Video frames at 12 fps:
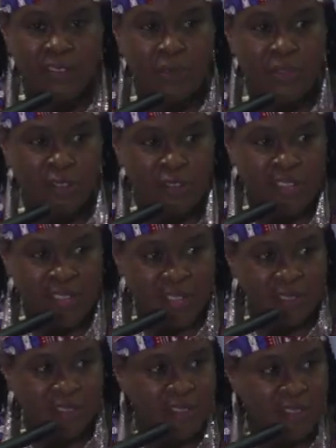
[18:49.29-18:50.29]
some of those
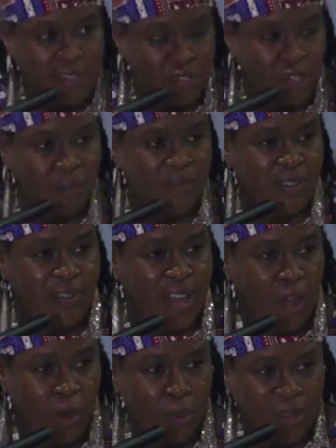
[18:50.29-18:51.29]
legacies in terms of
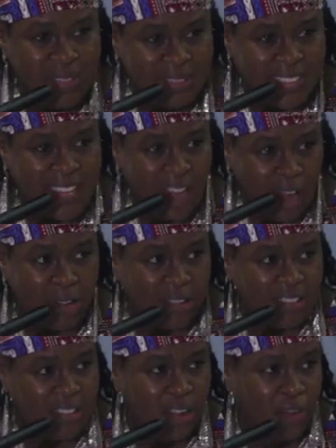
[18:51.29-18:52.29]
how we see
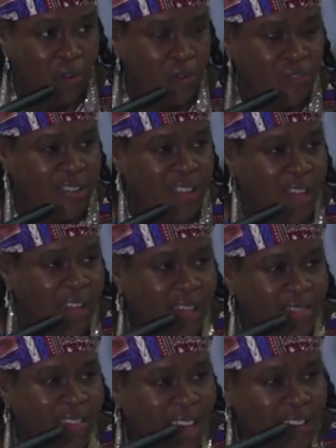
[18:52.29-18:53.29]
ourselves,
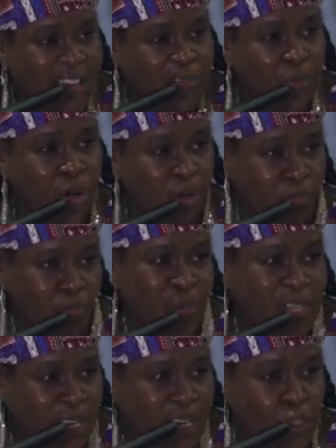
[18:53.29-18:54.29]
that is what
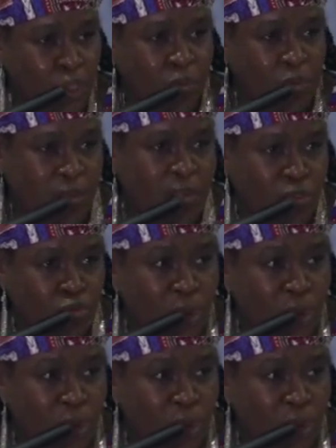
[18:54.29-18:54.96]
we need to